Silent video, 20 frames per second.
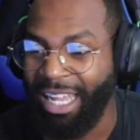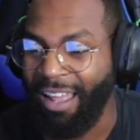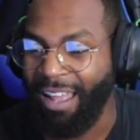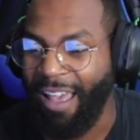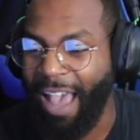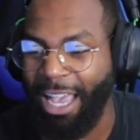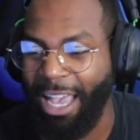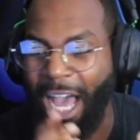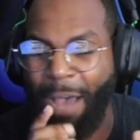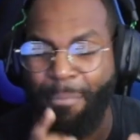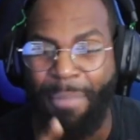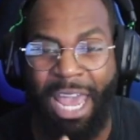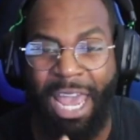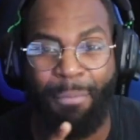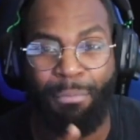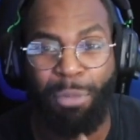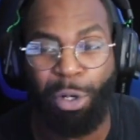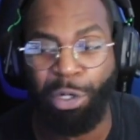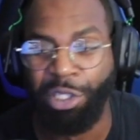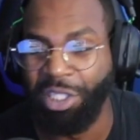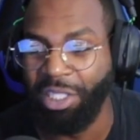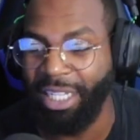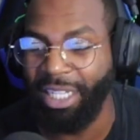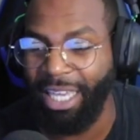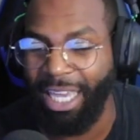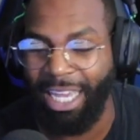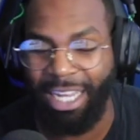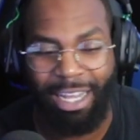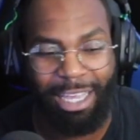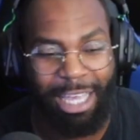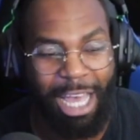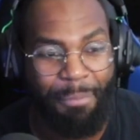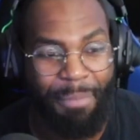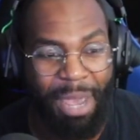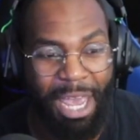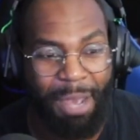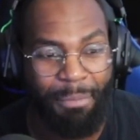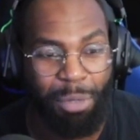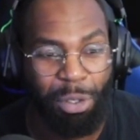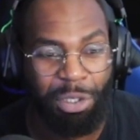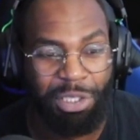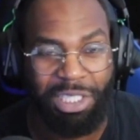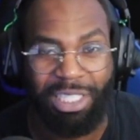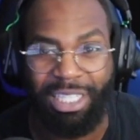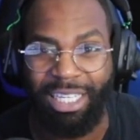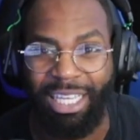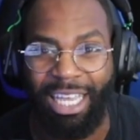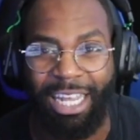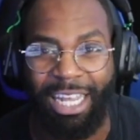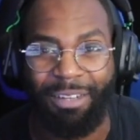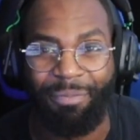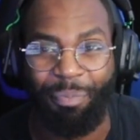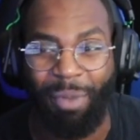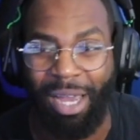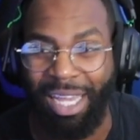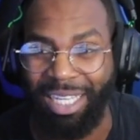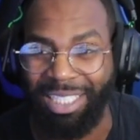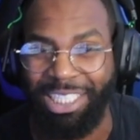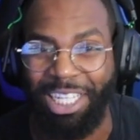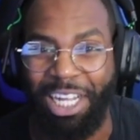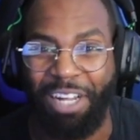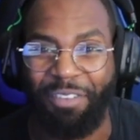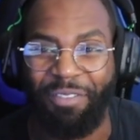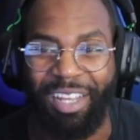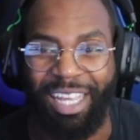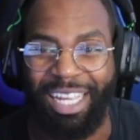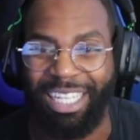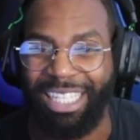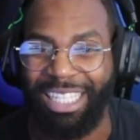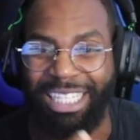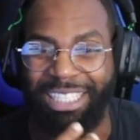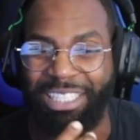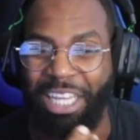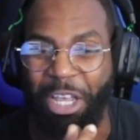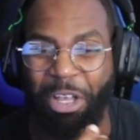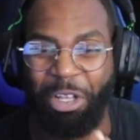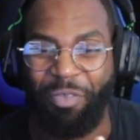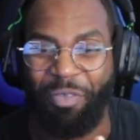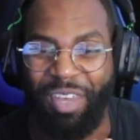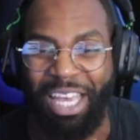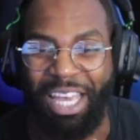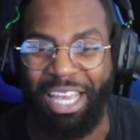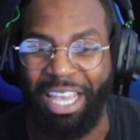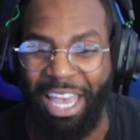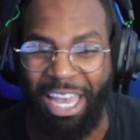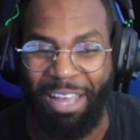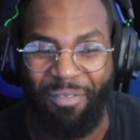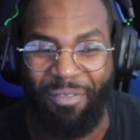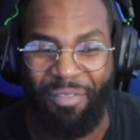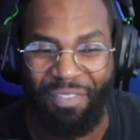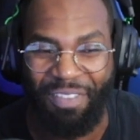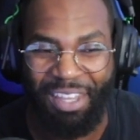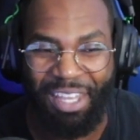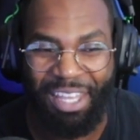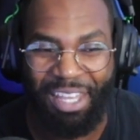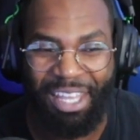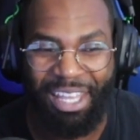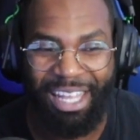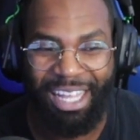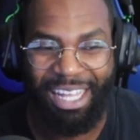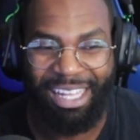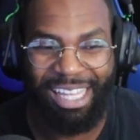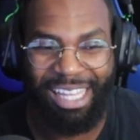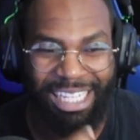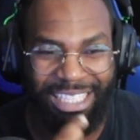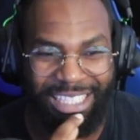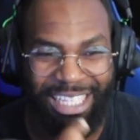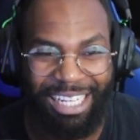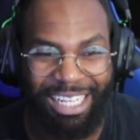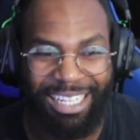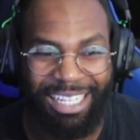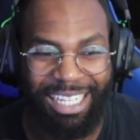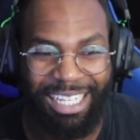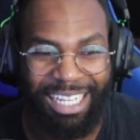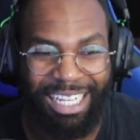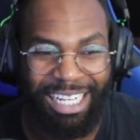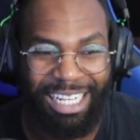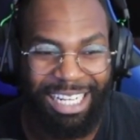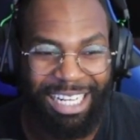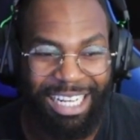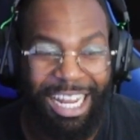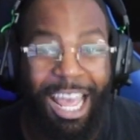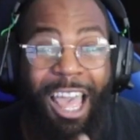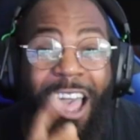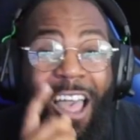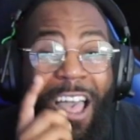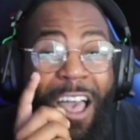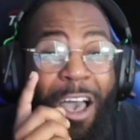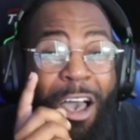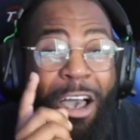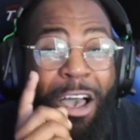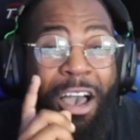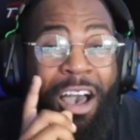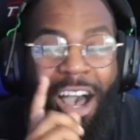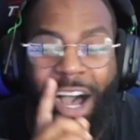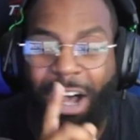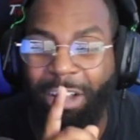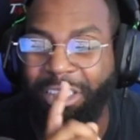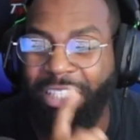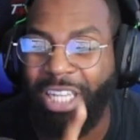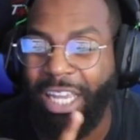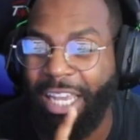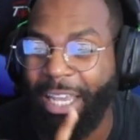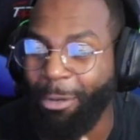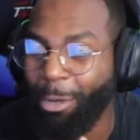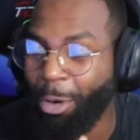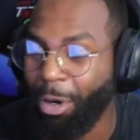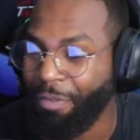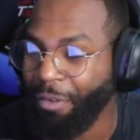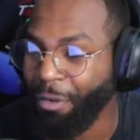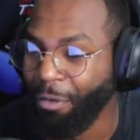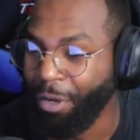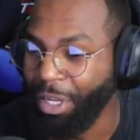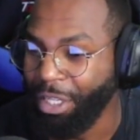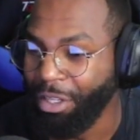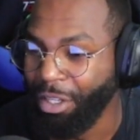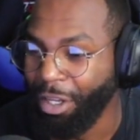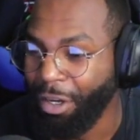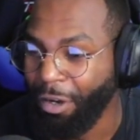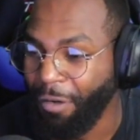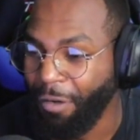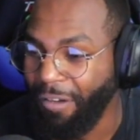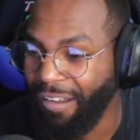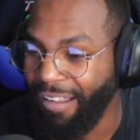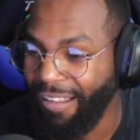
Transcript: I got bamboozled again. I got bamboozled again by Insomniac. They tickled me again. They did. I'll take Wolverine though.